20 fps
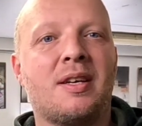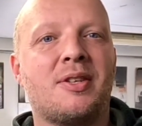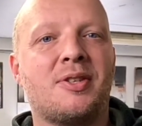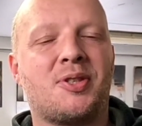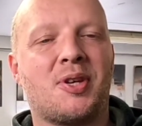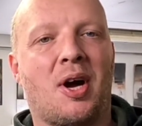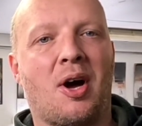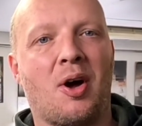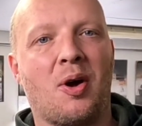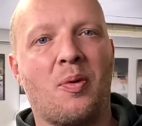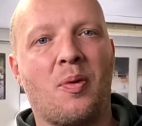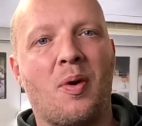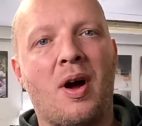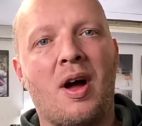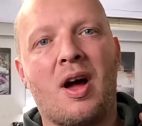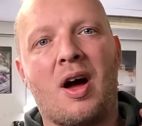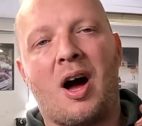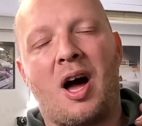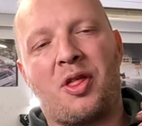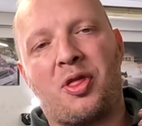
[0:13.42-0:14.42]
So
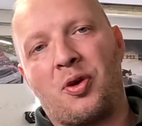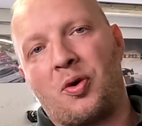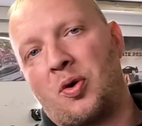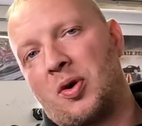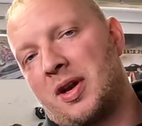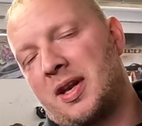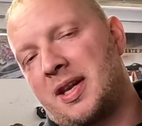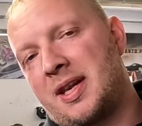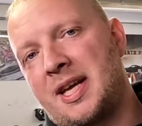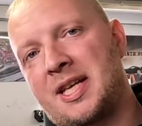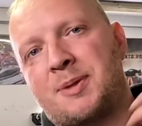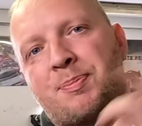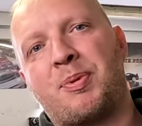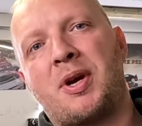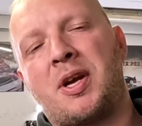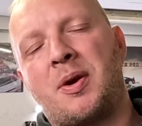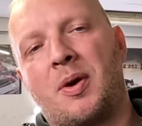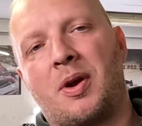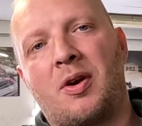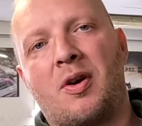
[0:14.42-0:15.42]
I thought let's
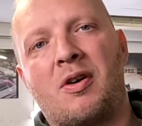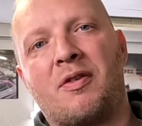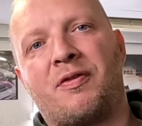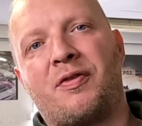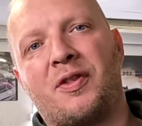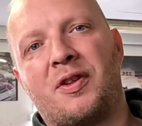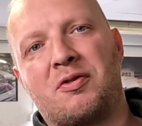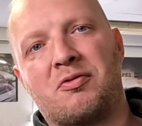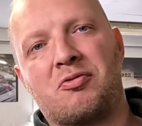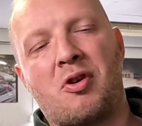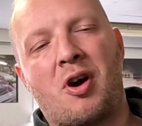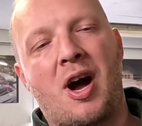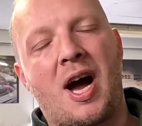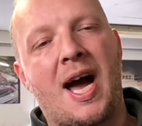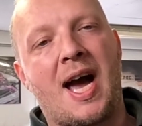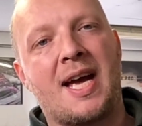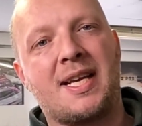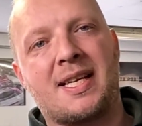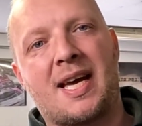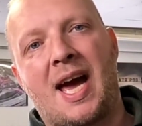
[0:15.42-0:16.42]
bring you along for the
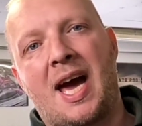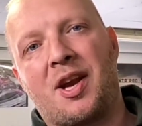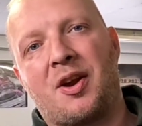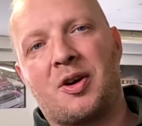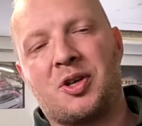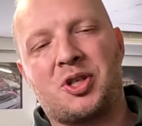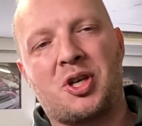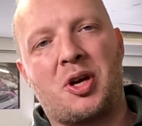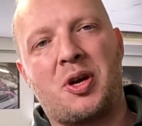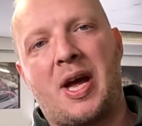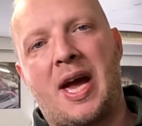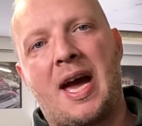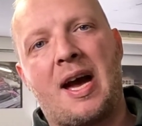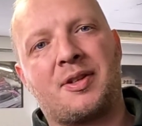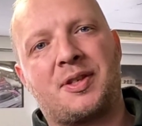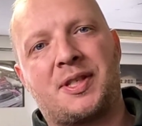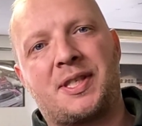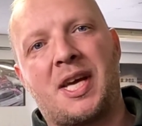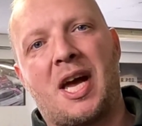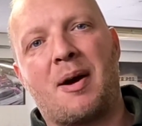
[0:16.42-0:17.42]
ride and I'll show you how
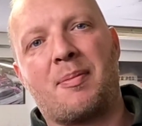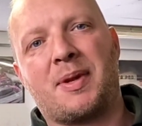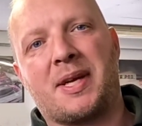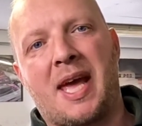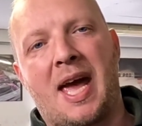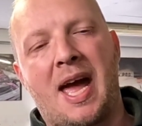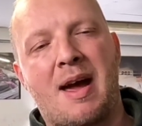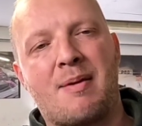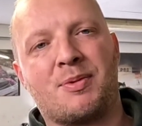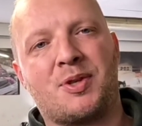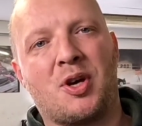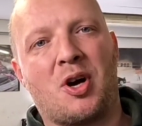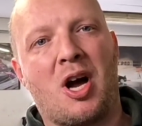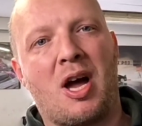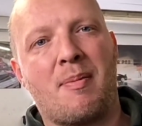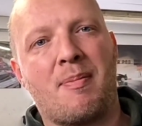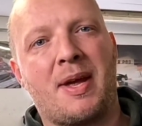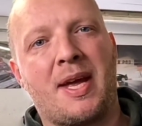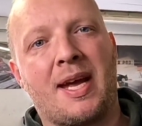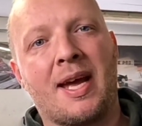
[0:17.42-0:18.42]
to set up the cam
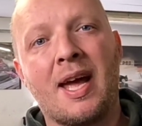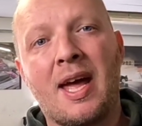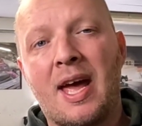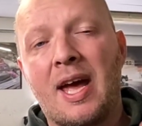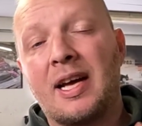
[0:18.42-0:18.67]
timing.